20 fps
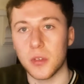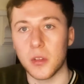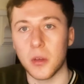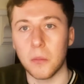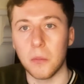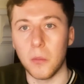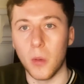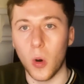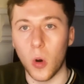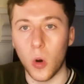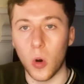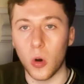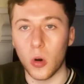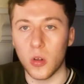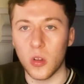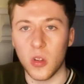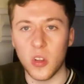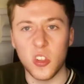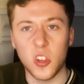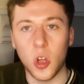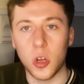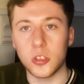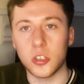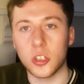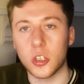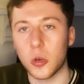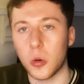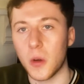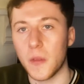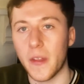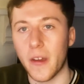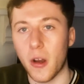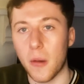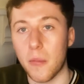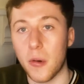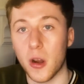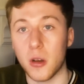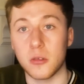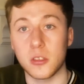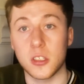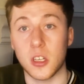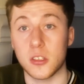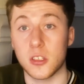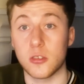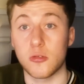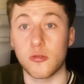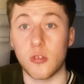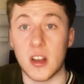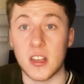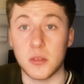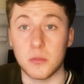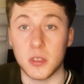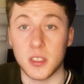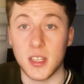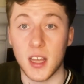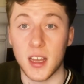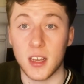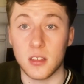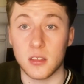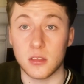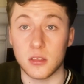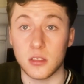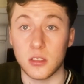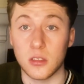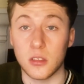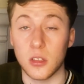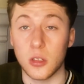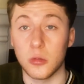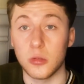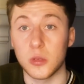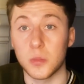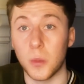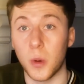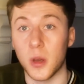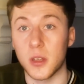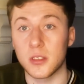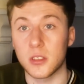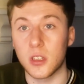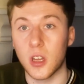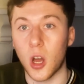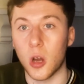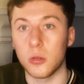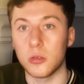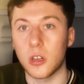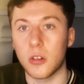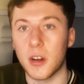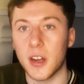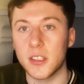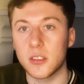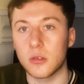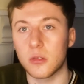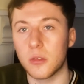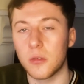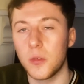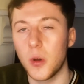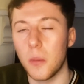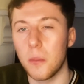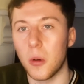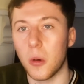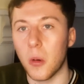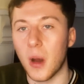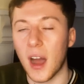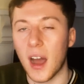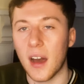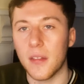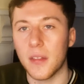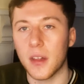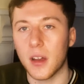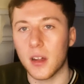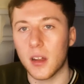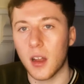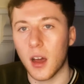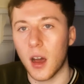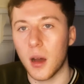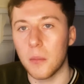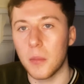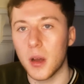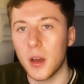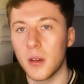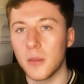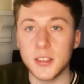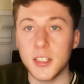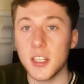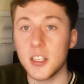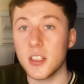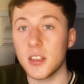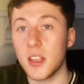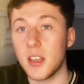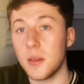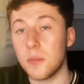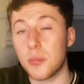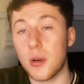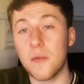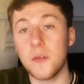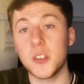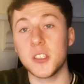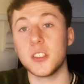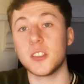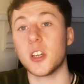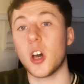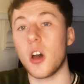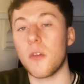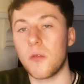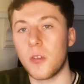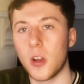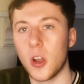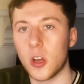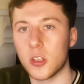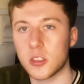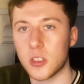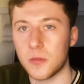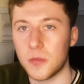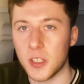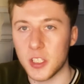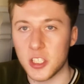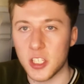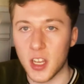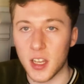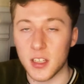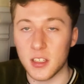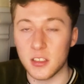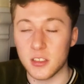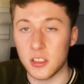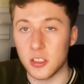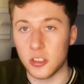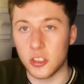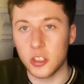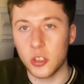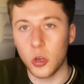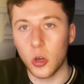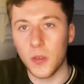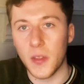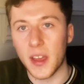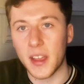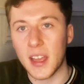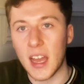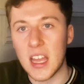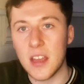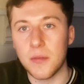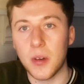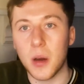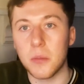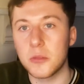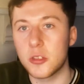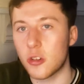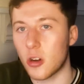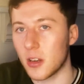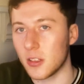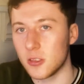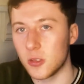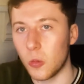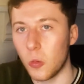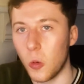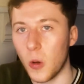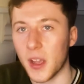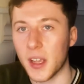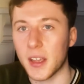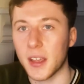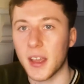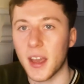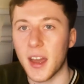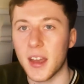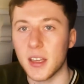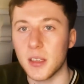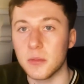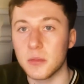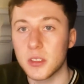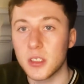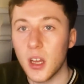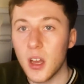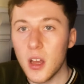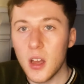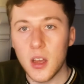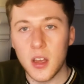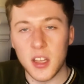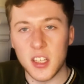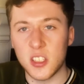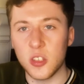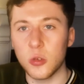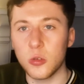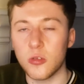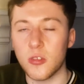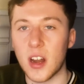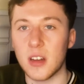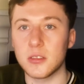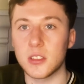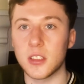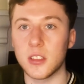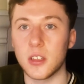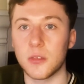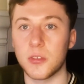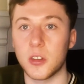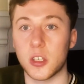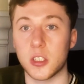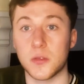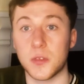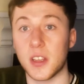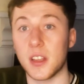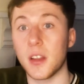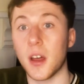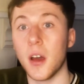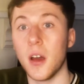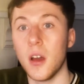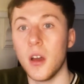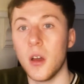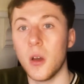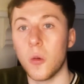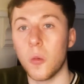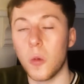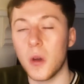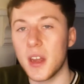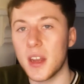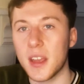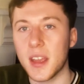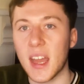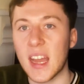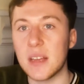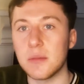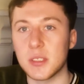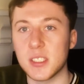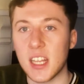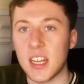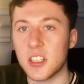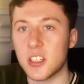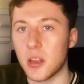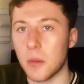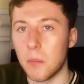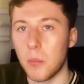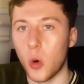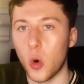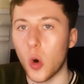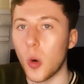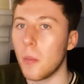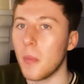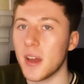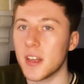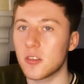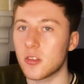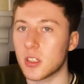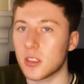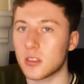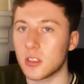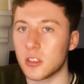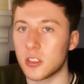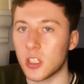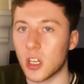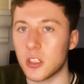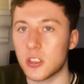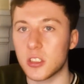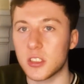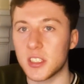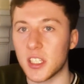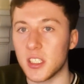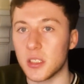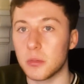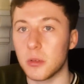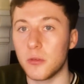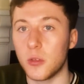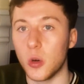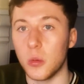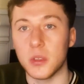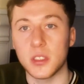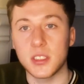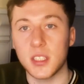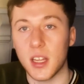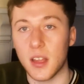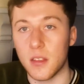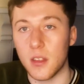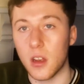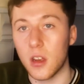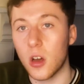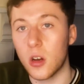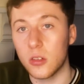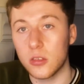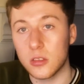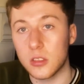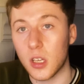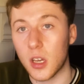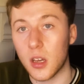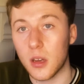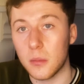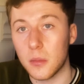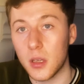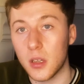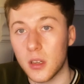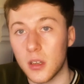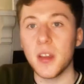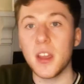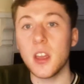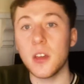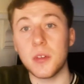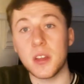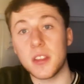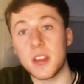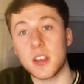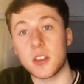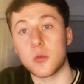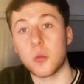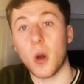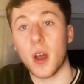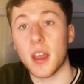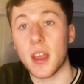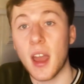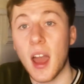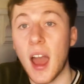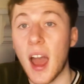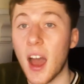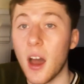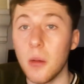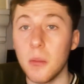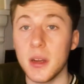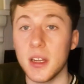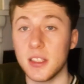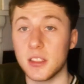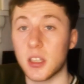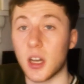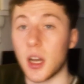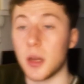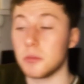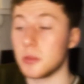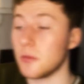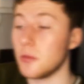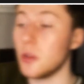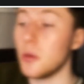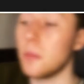and more logical in their approach, such as Rasmus Atkinson, who was put as co-director of football at the club. Additionally, Brentford's entire philosophy changed. In short, they gave up trying to win games. It's all grounded in the philosophy that winning games is actually a poor metric to judge a team's performance in the long term. Think of it this way: how many times have you